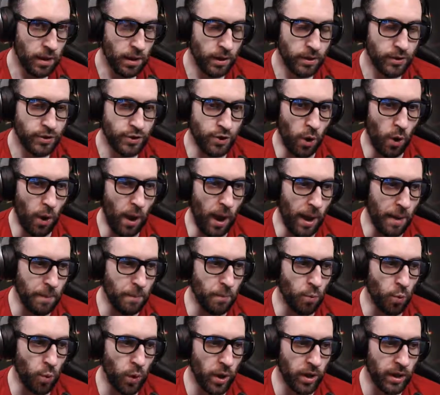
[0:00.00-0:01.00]
So
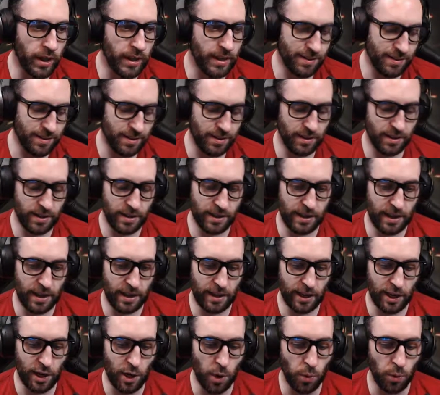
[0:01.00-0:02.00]
I'm willing to,
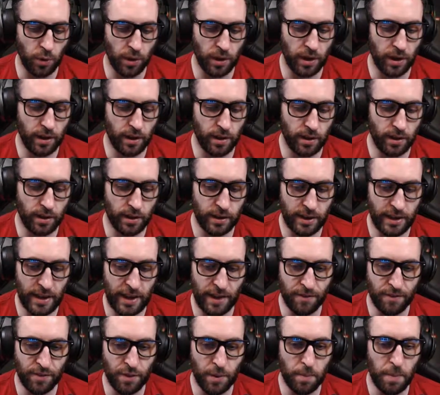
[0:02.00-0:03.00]
you know,
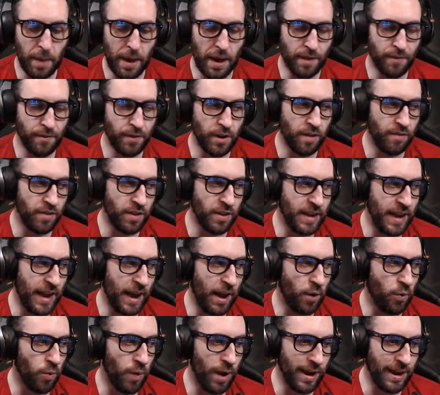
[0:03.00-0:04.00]
give the benefit of the
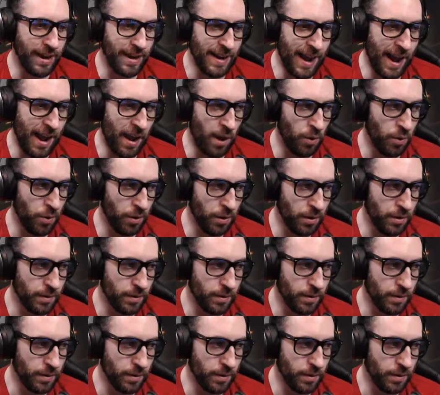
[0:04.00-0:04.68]
doubt right now.